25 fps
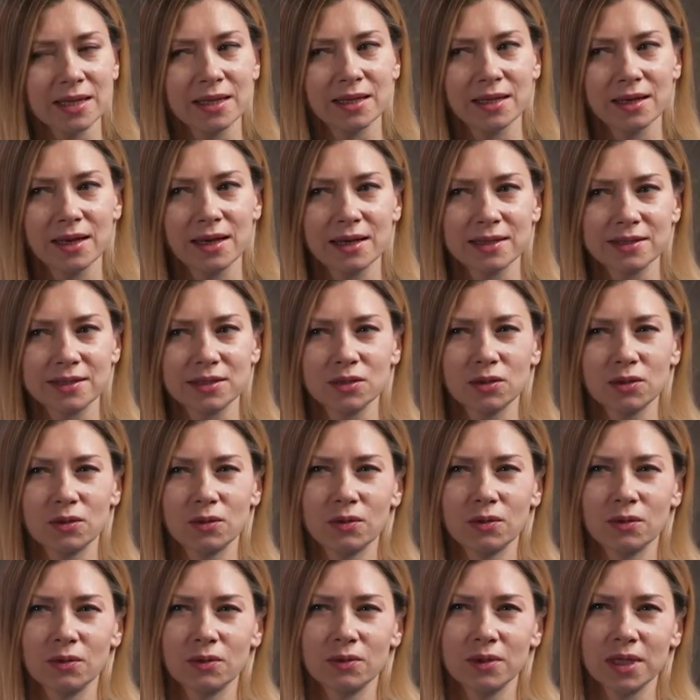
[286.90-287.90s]
Yeah,
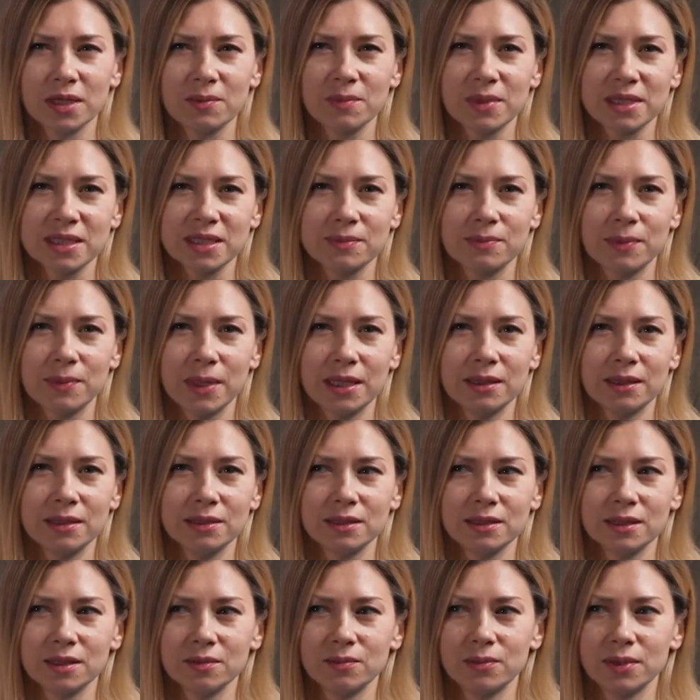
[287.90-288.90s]
so let me explain a
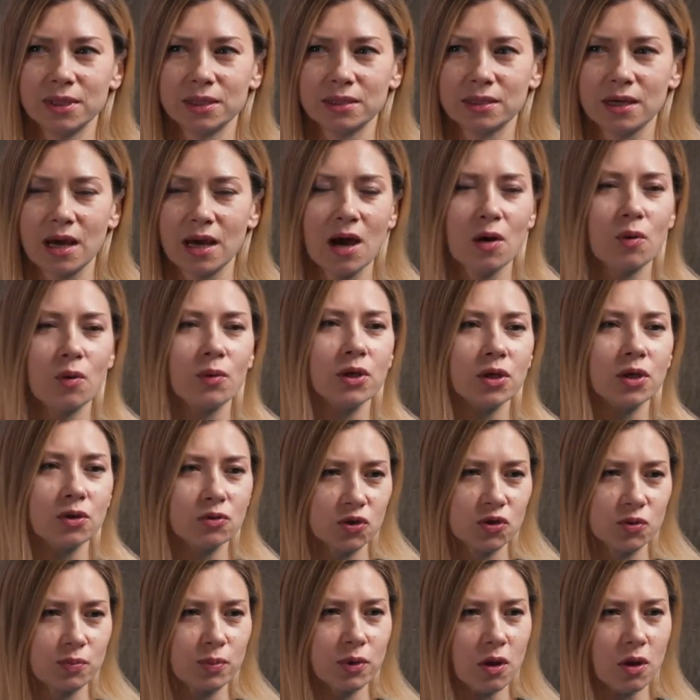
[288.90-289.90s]
little bit how we use